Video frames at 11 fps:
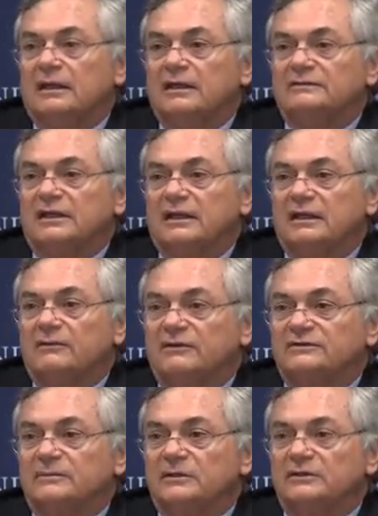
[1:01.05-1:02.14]
is that he
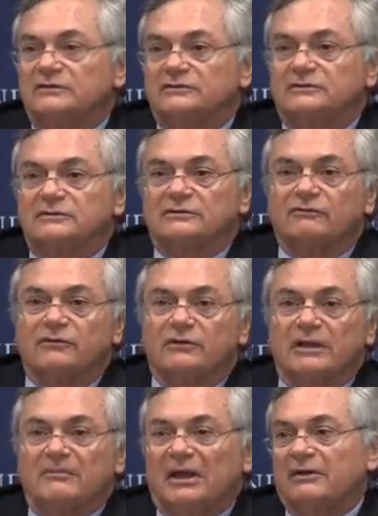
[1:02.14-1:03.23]
was the Minister
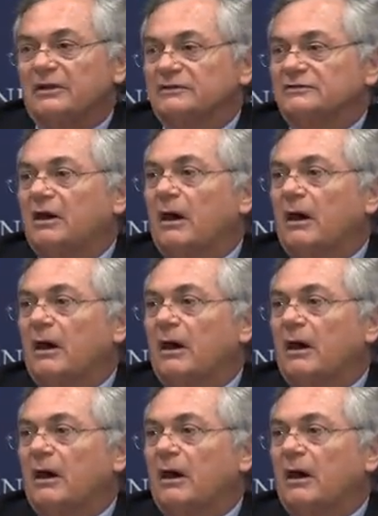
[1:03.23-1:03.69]
for the America's